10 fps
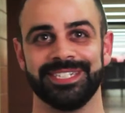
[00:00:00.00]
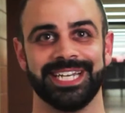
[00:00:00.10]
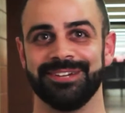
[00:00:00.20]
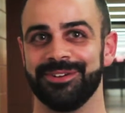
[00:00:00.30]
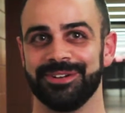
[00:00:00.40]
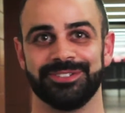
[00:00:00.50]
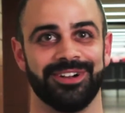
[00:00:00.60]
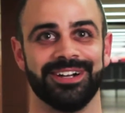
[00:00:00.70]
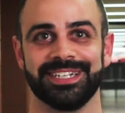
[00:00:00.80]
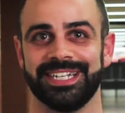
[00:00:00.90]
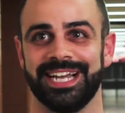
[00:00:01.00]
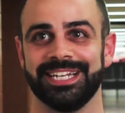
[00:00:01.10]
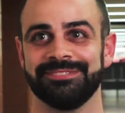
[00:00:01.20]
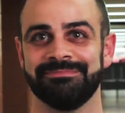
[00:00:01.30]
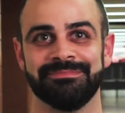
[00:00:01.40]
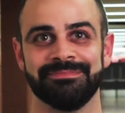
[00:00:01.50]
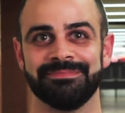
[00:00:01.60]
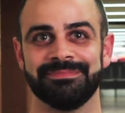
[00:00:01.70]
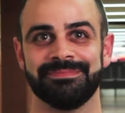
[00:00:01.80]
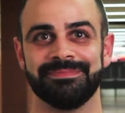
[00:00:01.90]
day we were drunk and
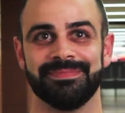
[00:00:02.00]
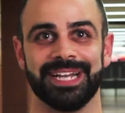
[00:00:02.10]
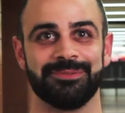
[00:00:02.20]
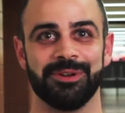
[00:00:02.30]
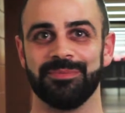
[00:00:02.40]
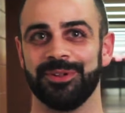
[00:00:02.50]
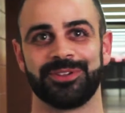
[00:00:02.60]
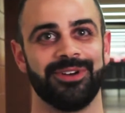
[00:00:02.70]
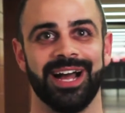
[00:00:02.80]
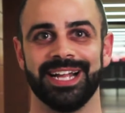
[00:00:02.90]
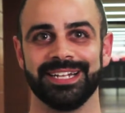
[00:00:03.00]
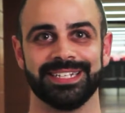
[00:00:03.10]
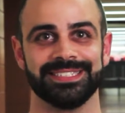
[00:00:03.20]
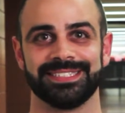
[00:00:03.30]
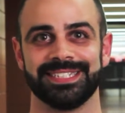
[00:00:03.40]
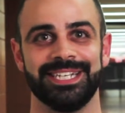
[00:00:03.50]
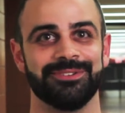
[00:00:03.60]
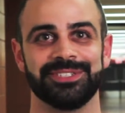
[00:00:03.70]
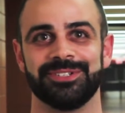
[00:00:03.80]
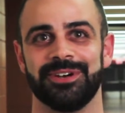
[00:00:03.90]
we were both crying because he
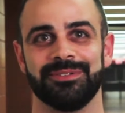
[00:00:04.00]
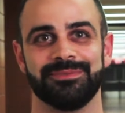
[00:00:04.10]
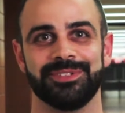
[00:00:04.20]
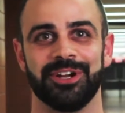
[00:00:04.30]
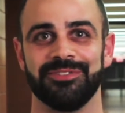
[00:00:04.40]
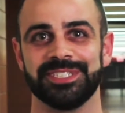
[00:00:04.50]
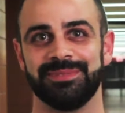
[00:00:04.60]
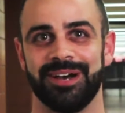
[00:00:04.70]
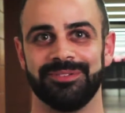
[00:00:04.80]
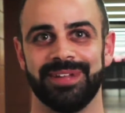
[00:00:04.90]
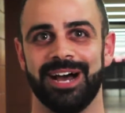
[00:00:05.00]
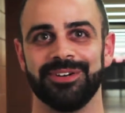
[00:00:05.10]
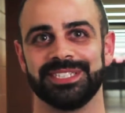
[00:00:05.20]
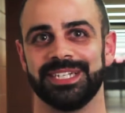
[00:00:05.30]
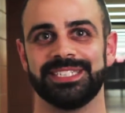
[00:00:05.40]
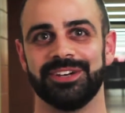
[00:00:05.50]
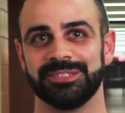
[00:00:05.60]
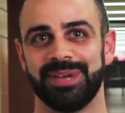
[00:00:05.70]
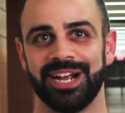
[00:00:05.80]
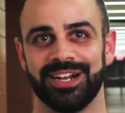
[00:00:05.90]
was so nervous about how he's gonna tell his
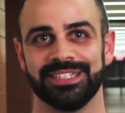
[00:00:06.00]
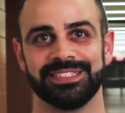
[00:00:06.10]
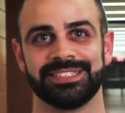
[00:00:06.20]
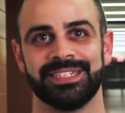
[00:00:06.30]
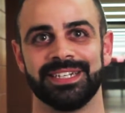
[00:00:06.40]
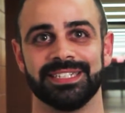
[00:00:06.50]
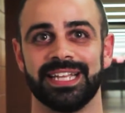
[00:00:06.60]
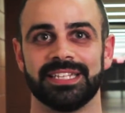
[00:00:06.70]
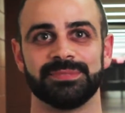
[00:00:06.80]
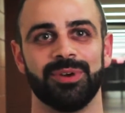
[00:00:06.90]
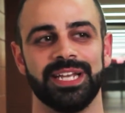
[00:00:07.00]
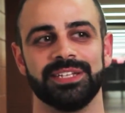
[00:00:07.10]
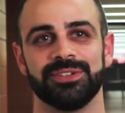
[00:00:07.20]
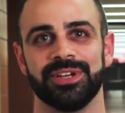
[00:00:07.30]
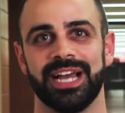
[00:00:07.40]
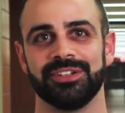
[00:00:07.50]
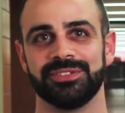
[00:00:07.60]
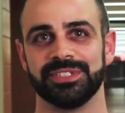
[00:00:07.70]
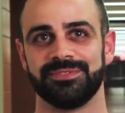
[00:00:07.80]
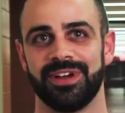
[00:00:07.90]
parents. Because at this point he was only out
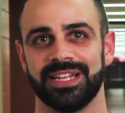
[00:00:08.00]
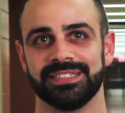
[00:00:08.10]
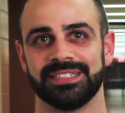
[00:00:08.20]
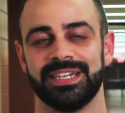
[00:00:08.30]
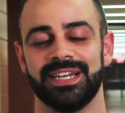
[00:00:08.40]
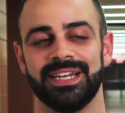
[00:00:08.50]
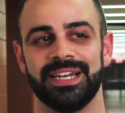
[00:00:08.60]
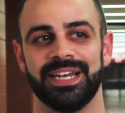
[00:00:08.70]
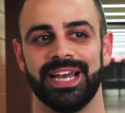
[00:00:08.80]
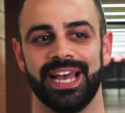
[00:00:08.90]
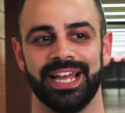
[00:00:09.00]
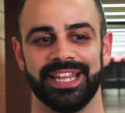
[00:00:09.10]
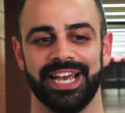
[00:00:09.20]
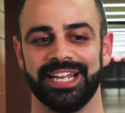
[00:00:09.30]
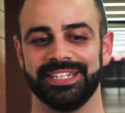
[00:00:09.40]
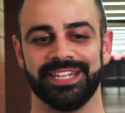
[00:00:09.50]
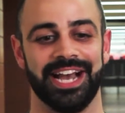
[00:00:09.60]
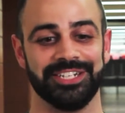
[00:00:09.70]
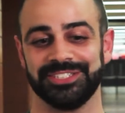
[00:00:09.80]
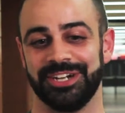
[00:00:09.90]
to his friends. And then
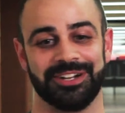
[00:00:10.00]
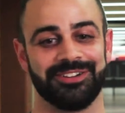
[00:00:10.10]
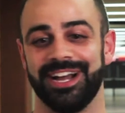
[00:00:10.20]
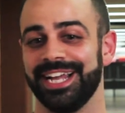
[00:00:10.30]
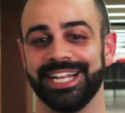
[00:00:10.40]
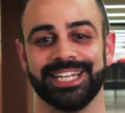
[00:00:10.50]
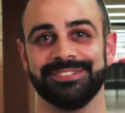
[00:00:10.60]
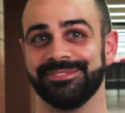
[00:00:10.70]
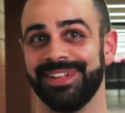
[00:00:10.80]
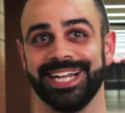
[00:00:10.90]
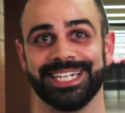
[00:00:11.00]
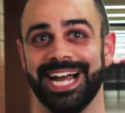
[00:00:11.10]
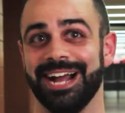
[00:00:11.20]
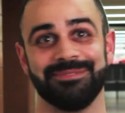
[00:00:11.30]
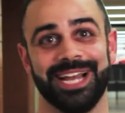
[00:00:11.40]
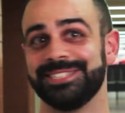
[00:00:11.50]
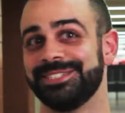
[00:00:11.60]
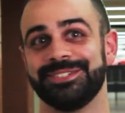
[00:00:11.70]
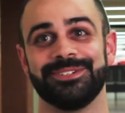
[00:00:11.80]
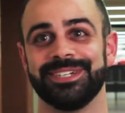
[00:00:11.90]
I just started crying and like, I'm gay
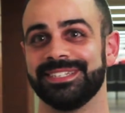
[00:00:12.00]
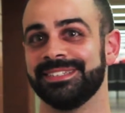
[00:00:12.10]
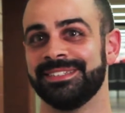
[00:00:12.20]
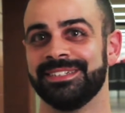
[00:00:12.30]
too, and